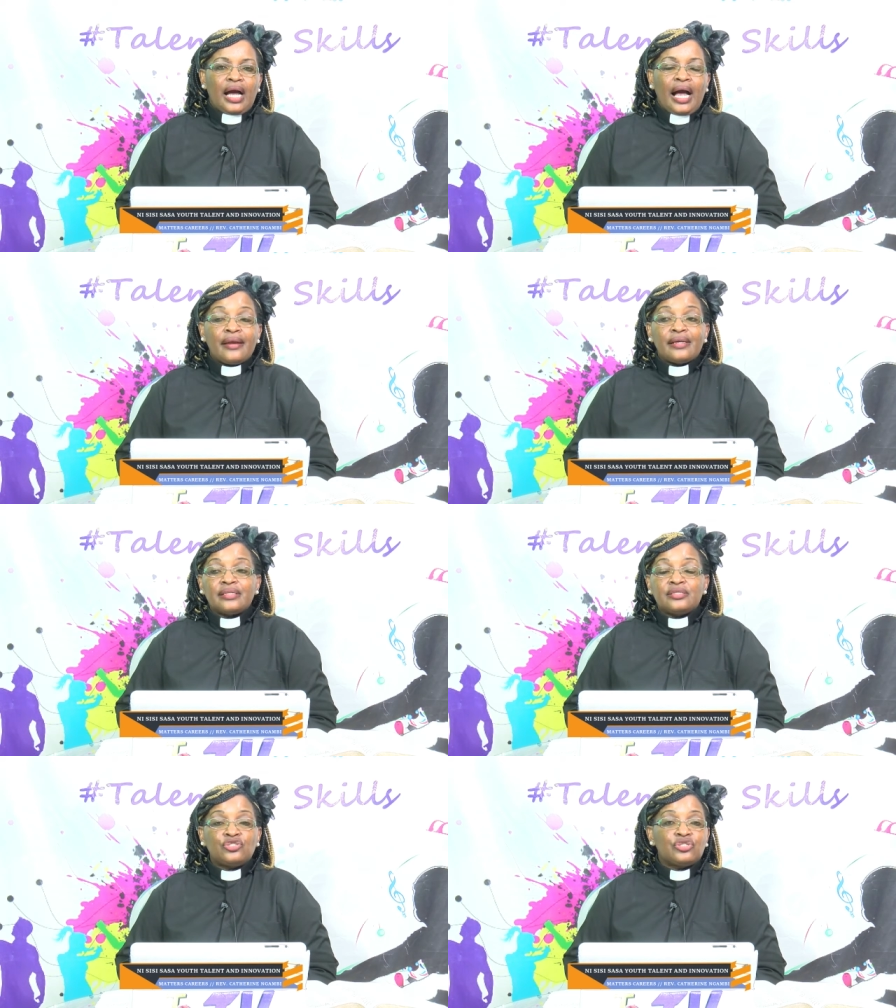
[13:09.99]

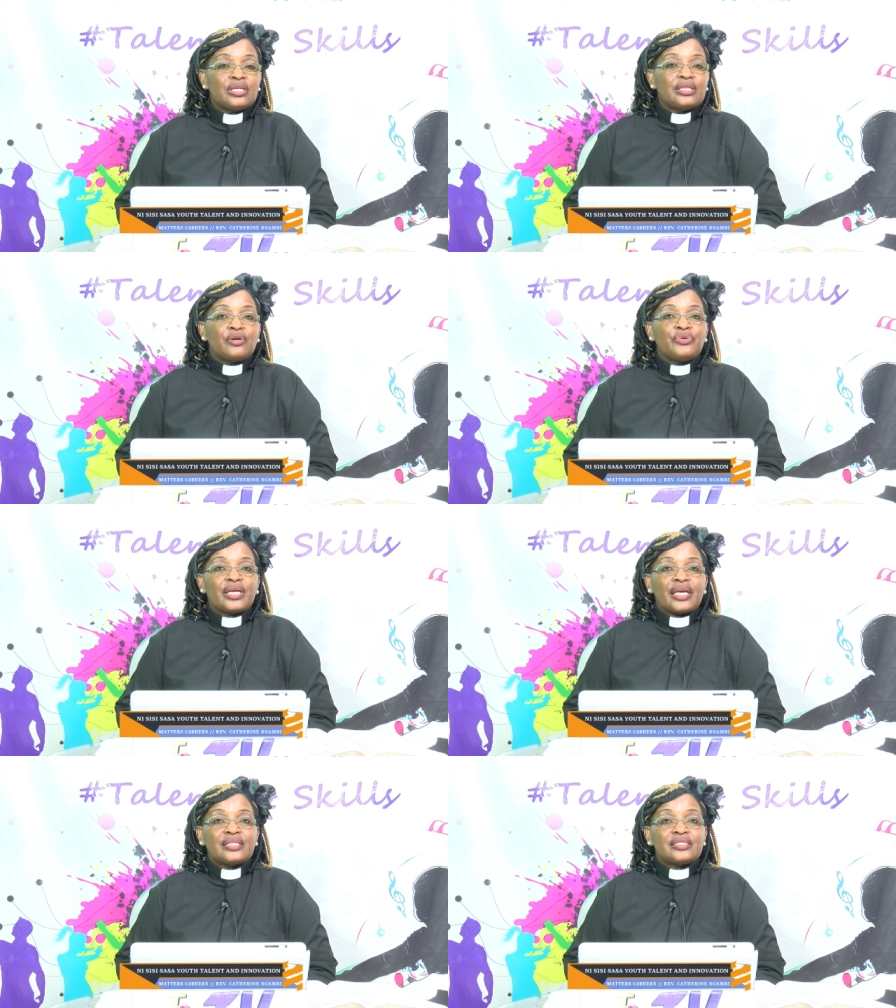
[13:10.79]
and during the
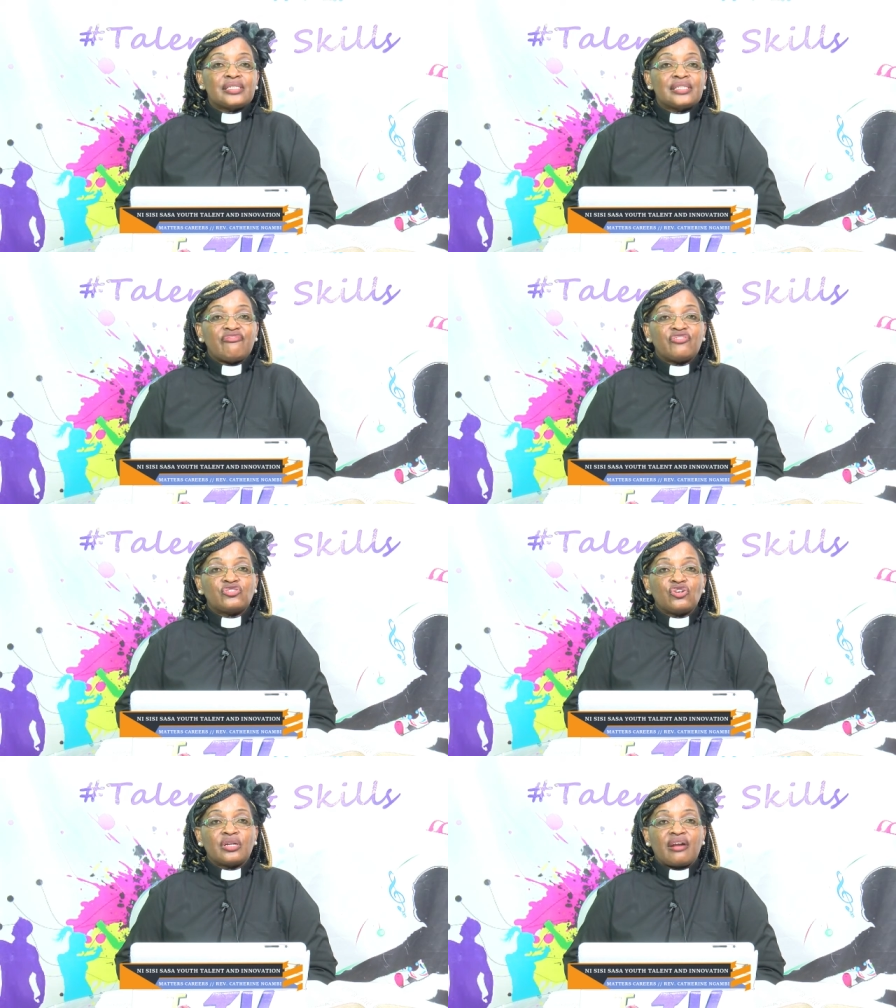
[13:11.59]
weekends he's a
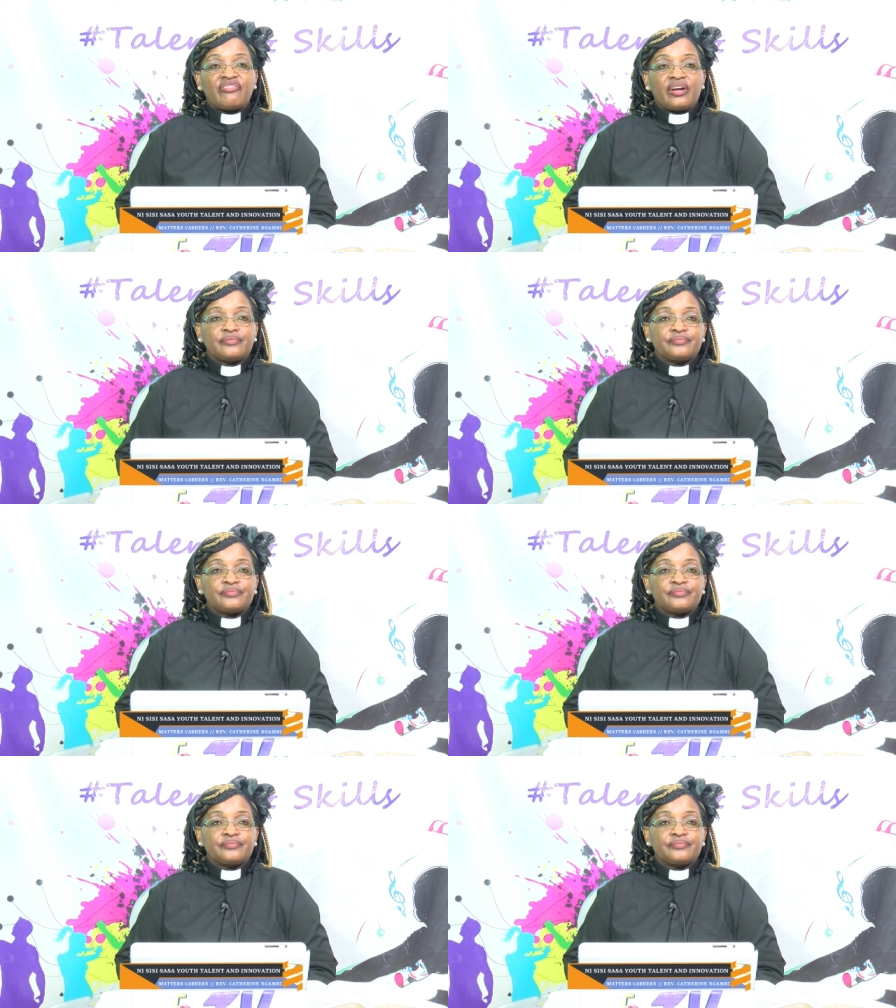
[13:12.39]
photographer.